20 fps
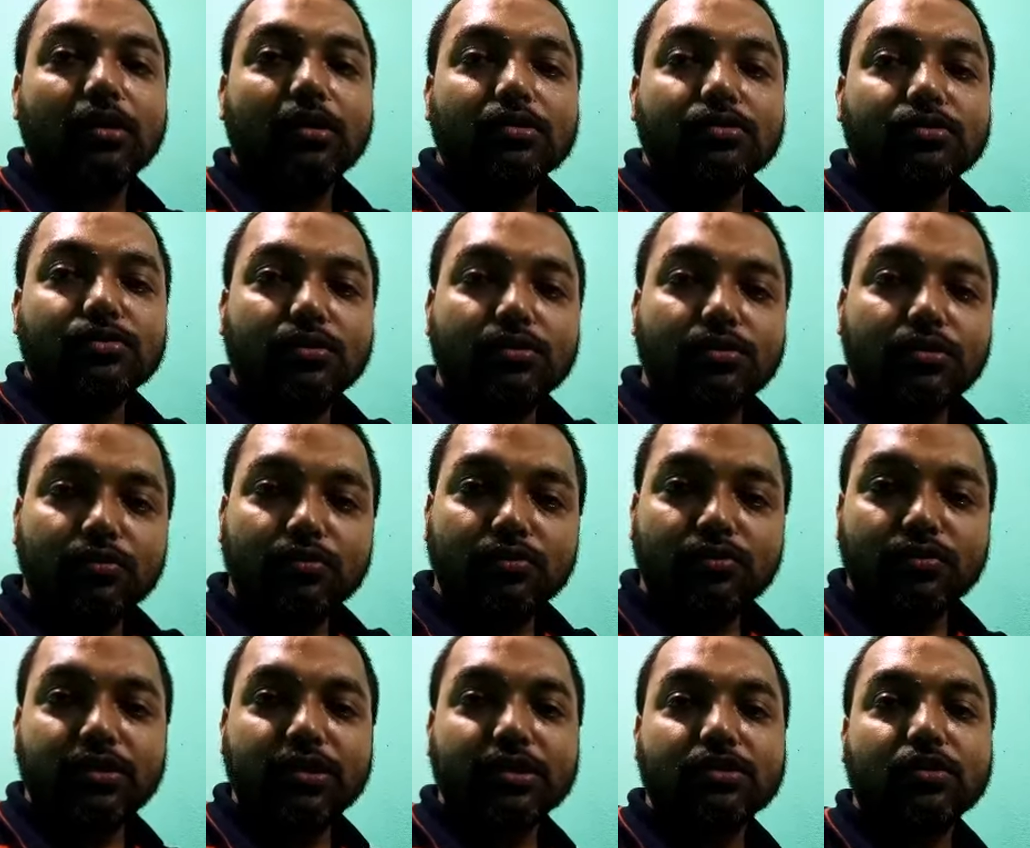So due to
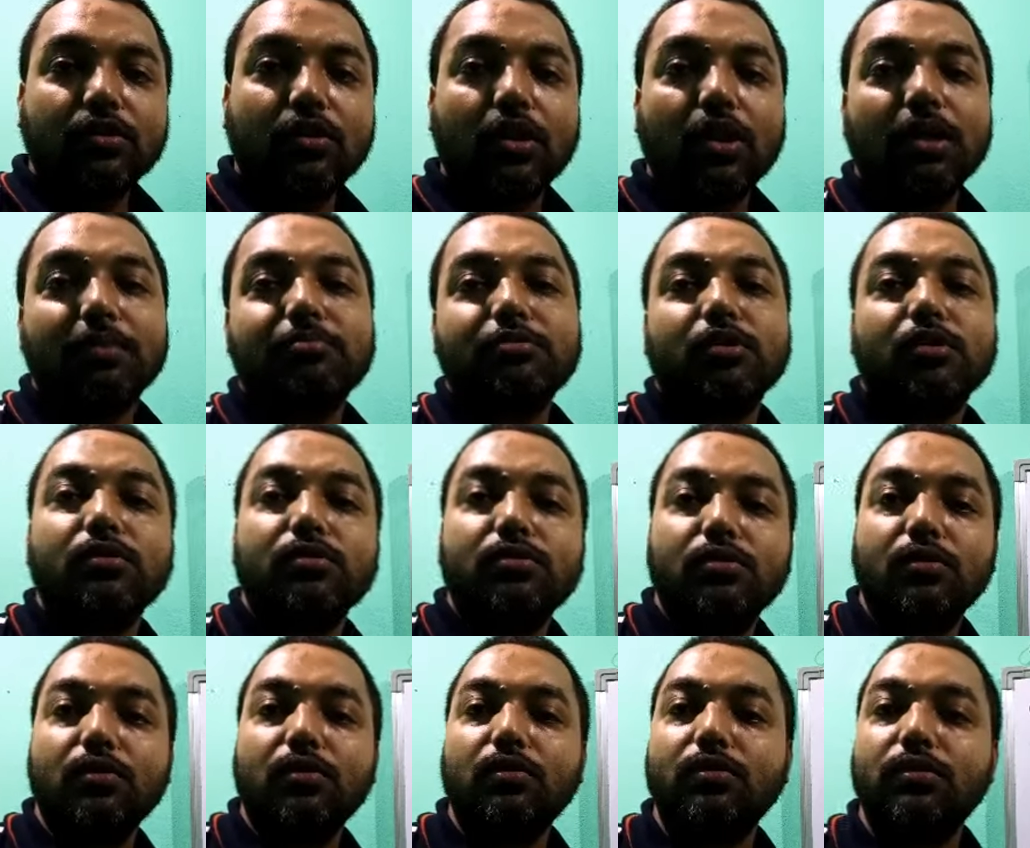this collapse
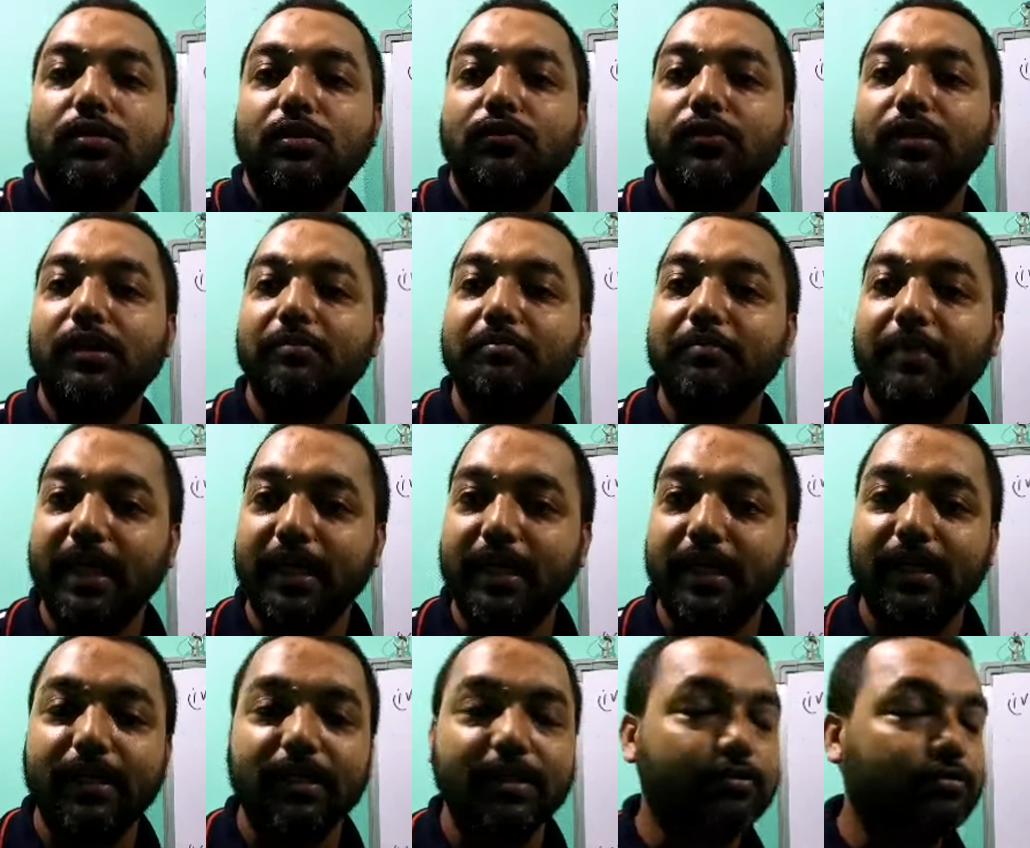also, during
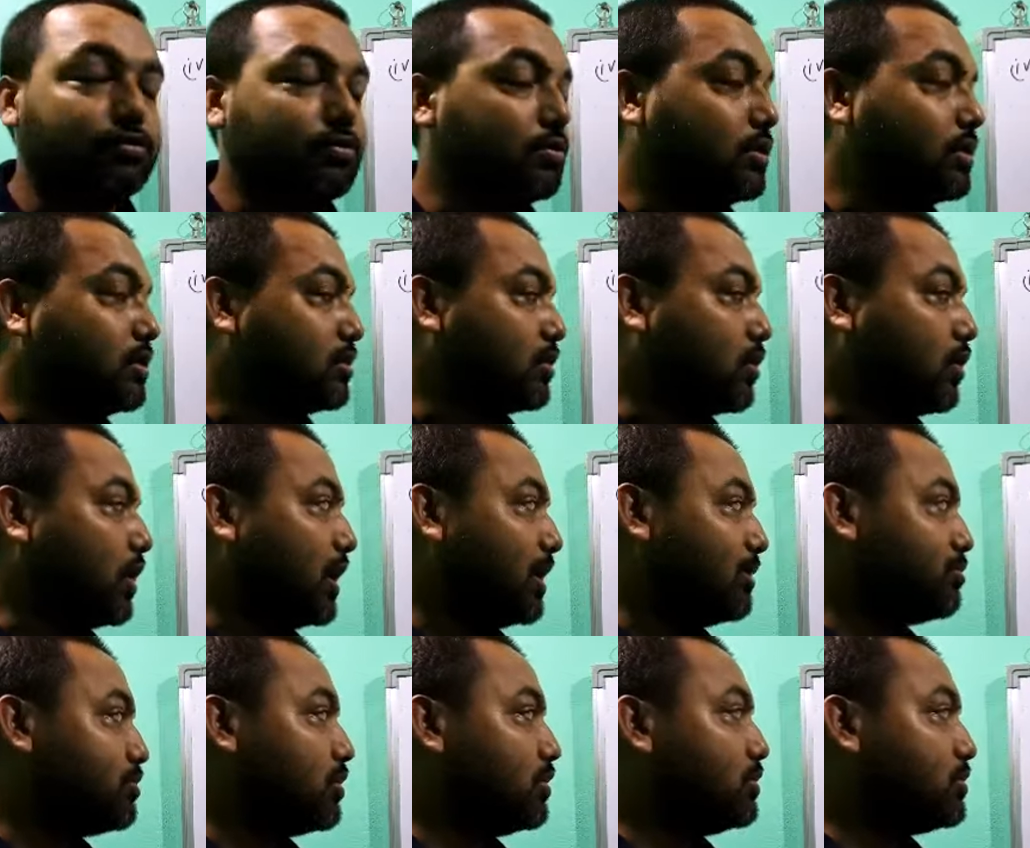mining, due to this
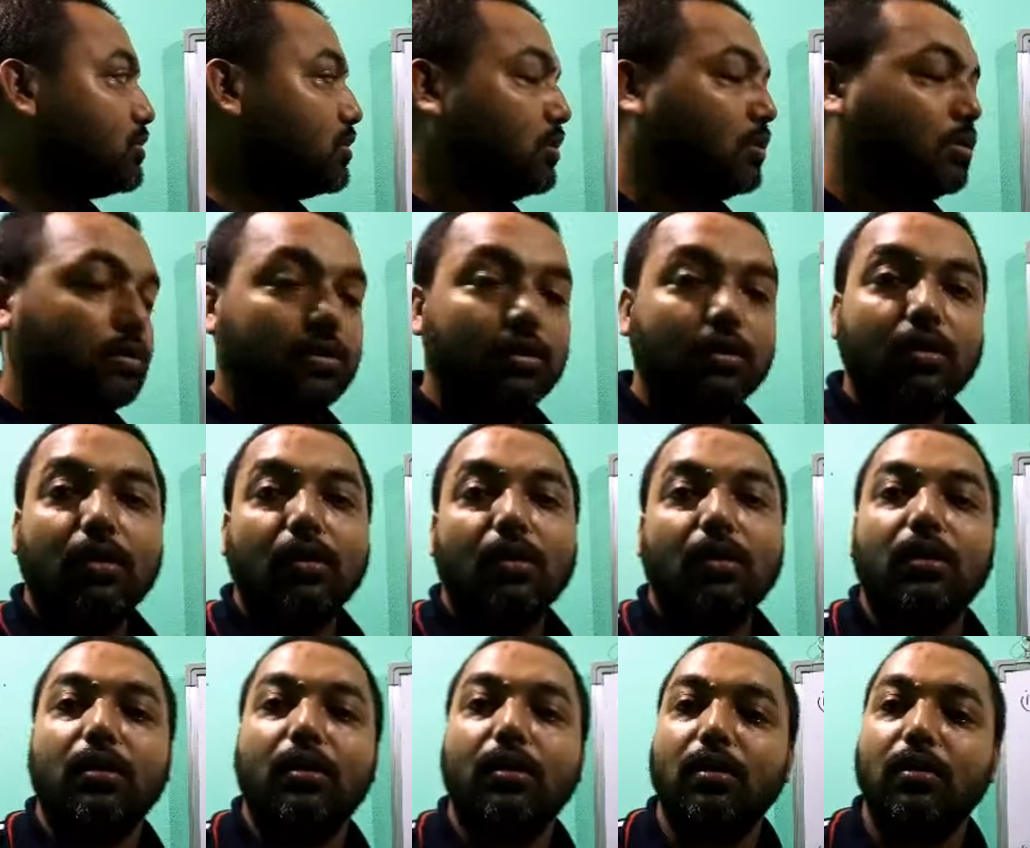collapse also,
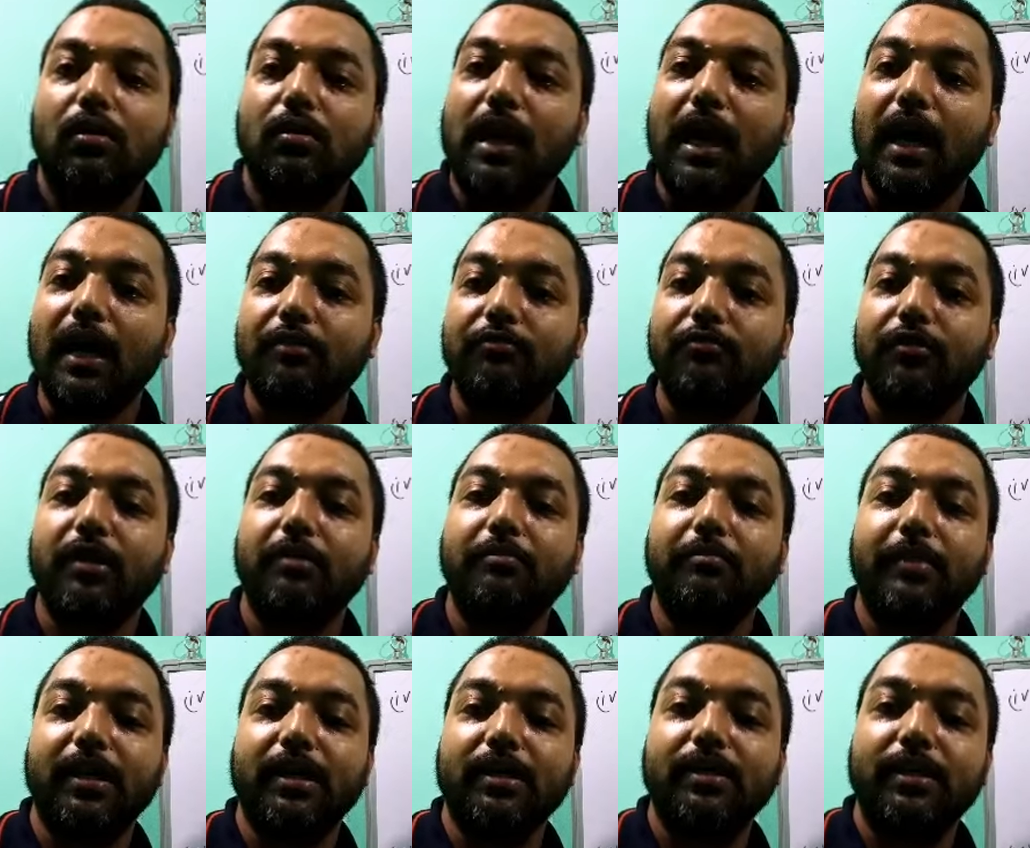earthquake
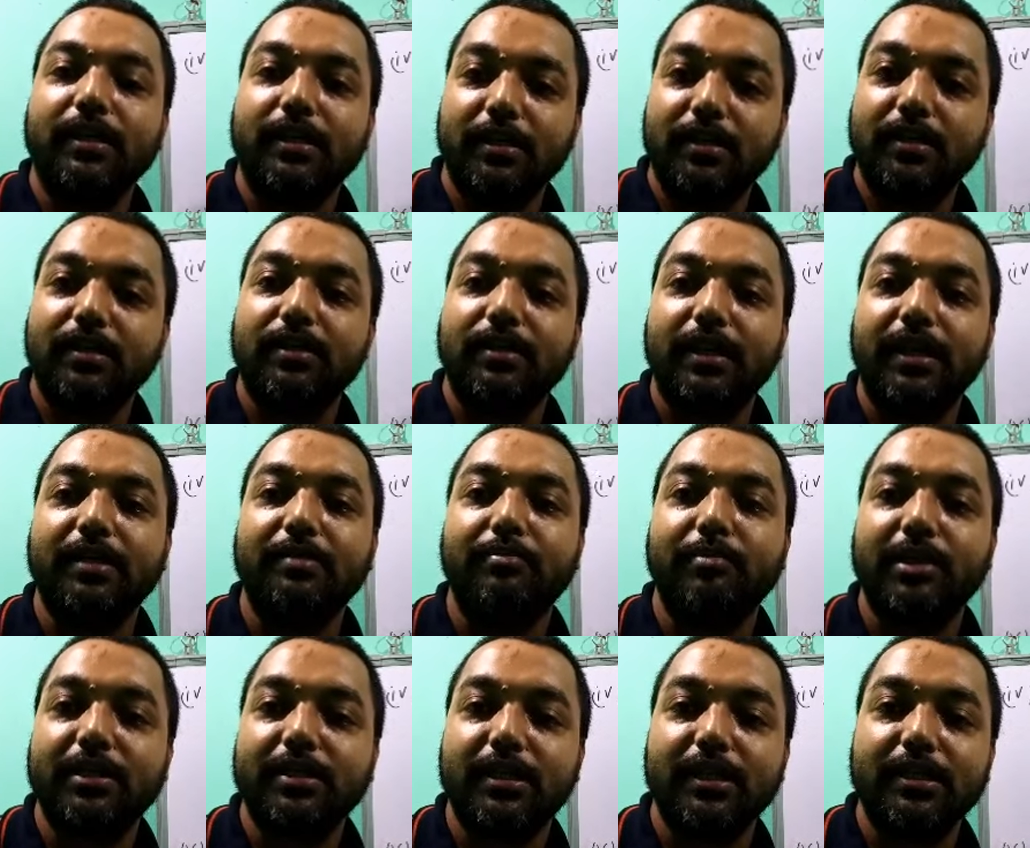may take
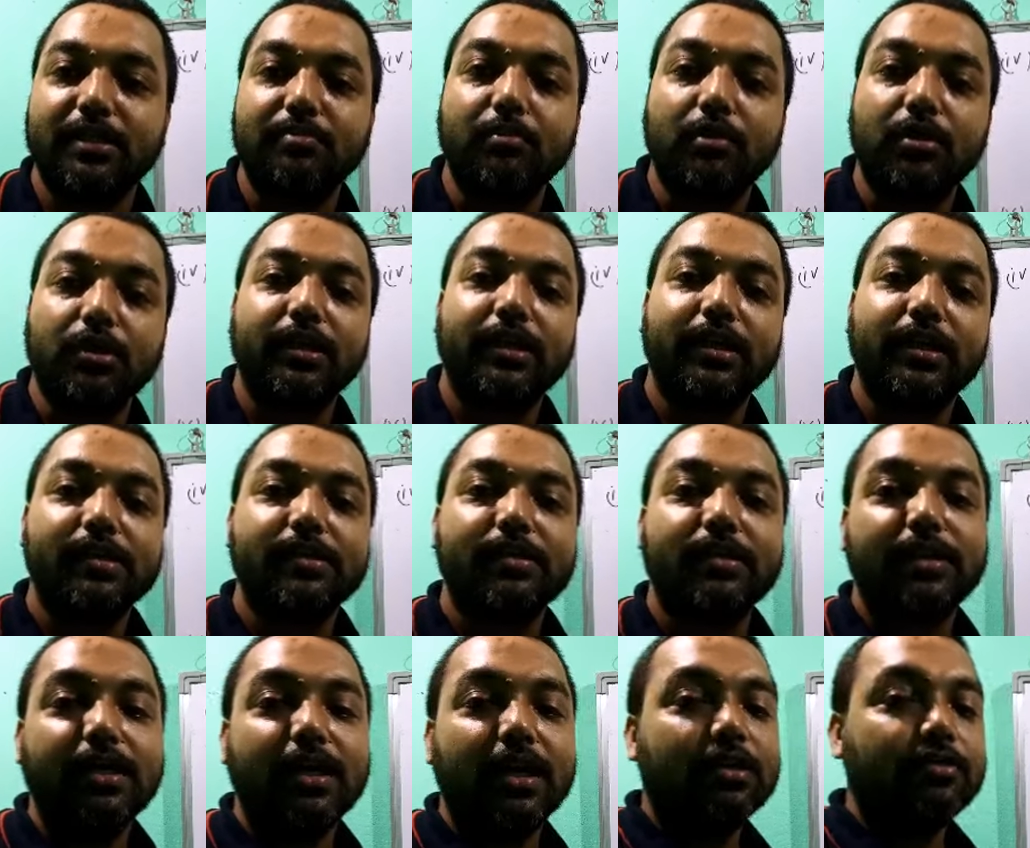place. A small
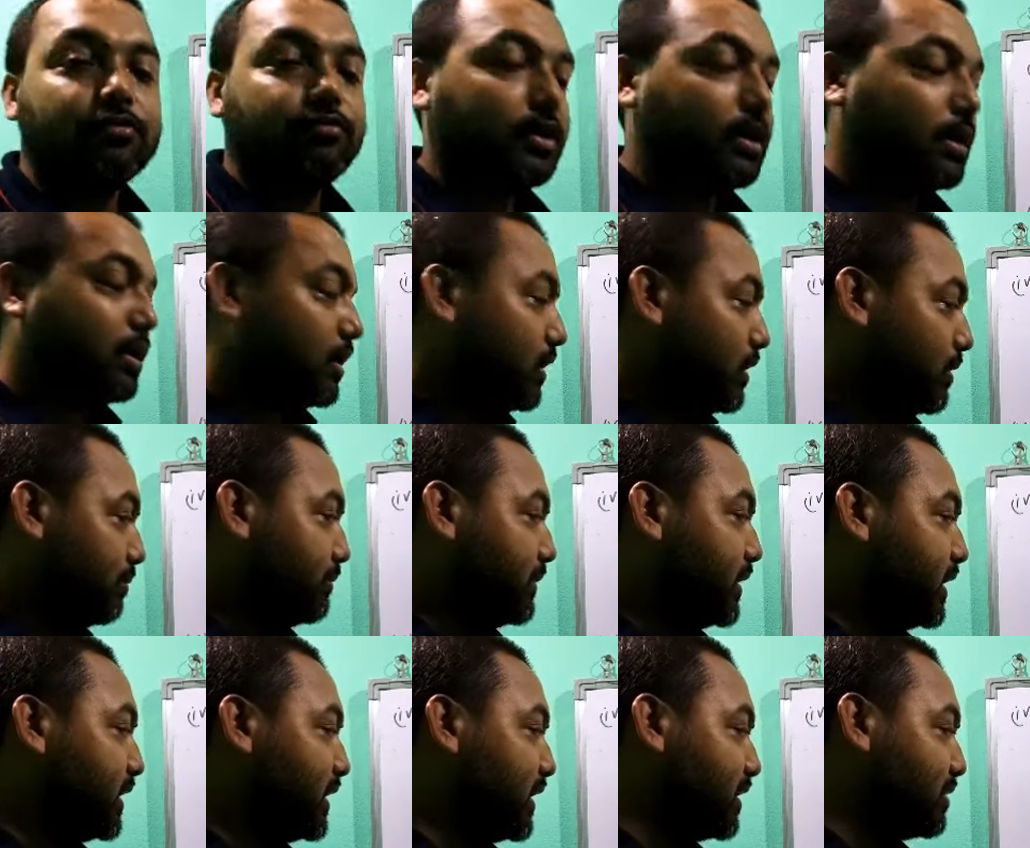intensity earthquake
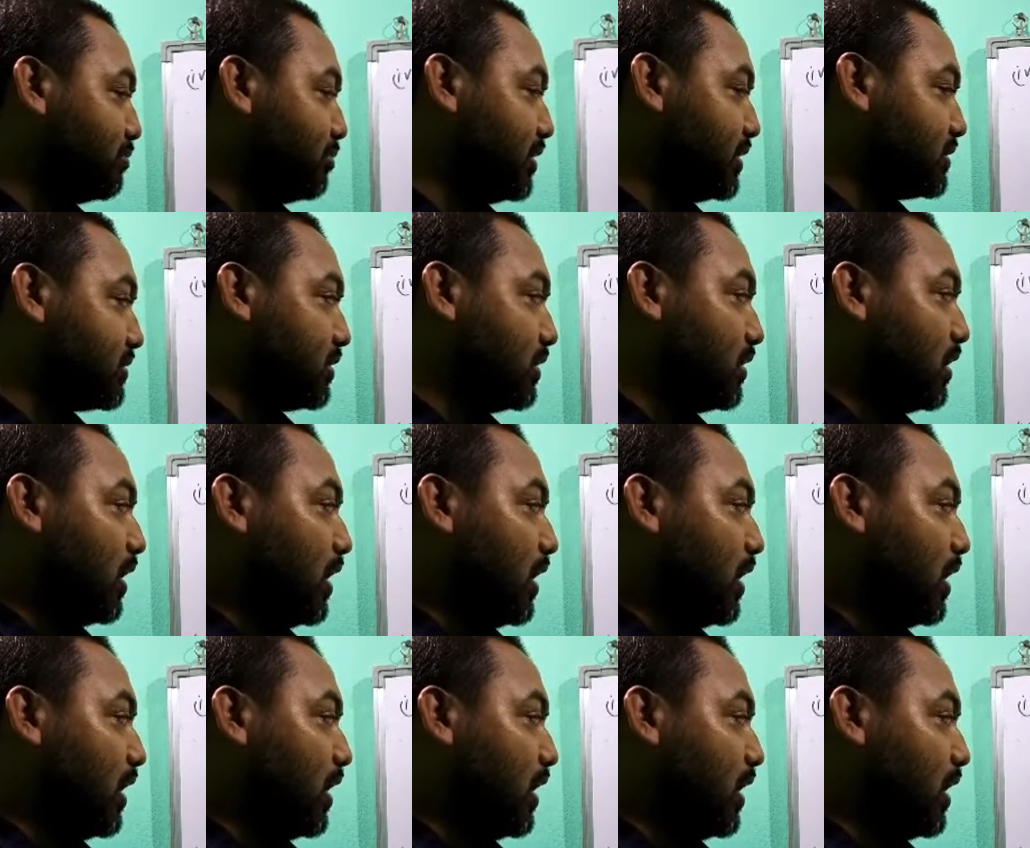may take place.